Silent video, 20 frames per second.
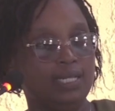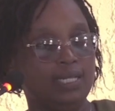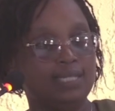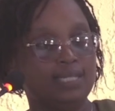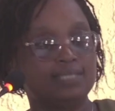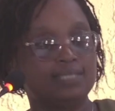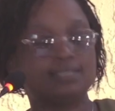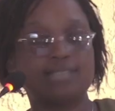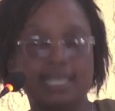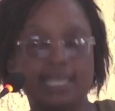
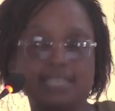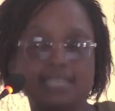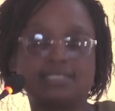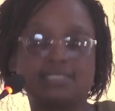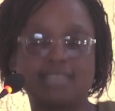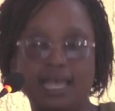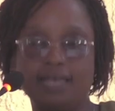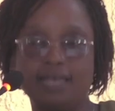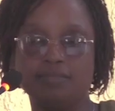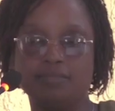Take
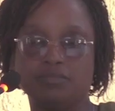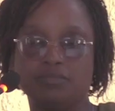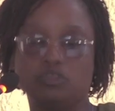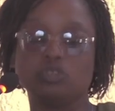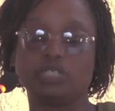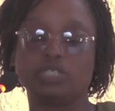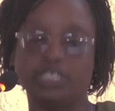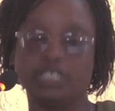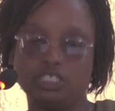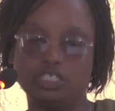time to
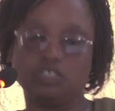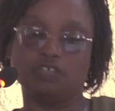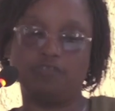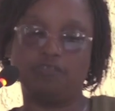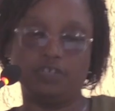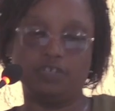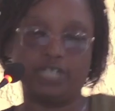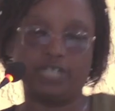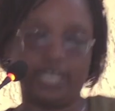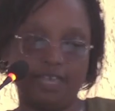read your
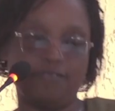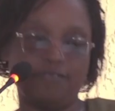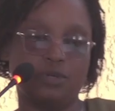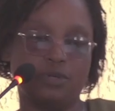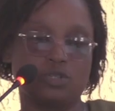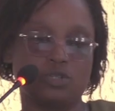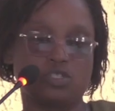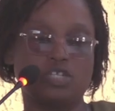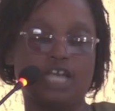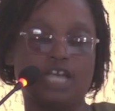food
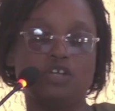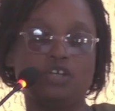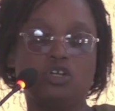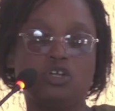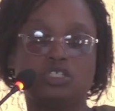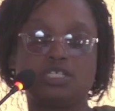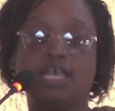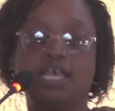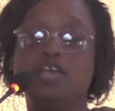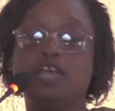labels. You
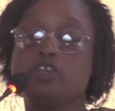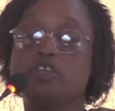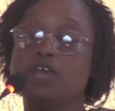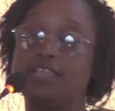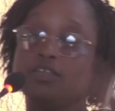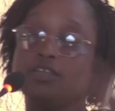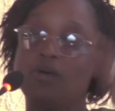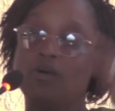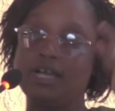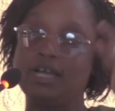are the
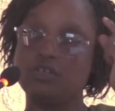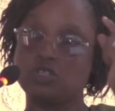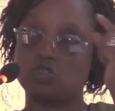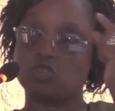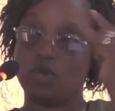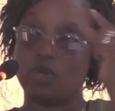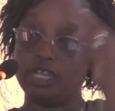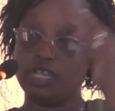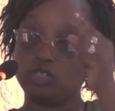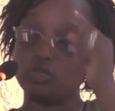one who is
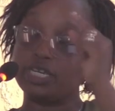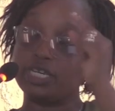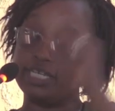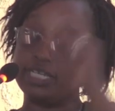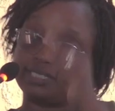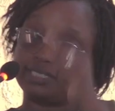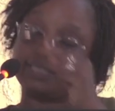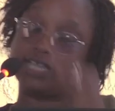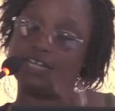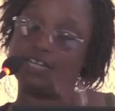going to eat
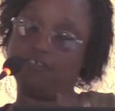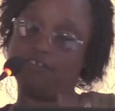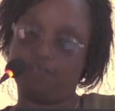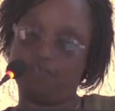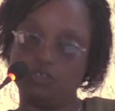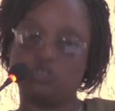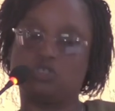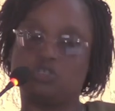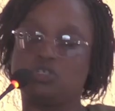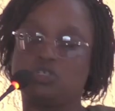that
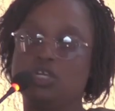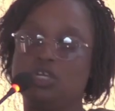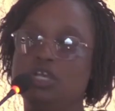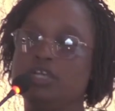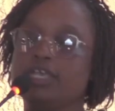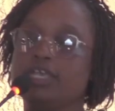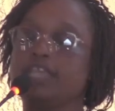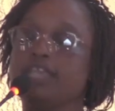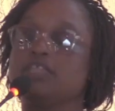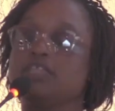food. You
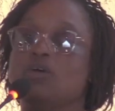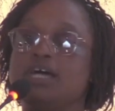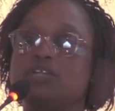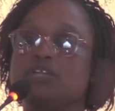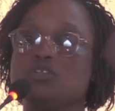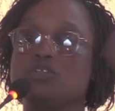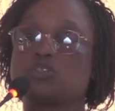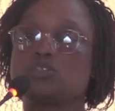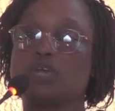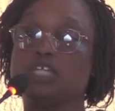are the one who
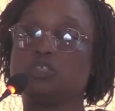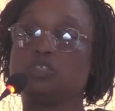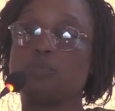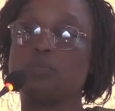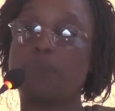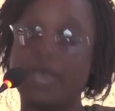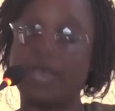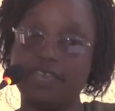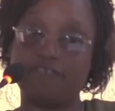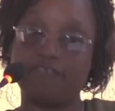is going to
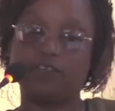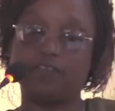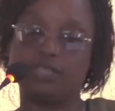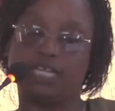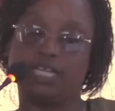pay for that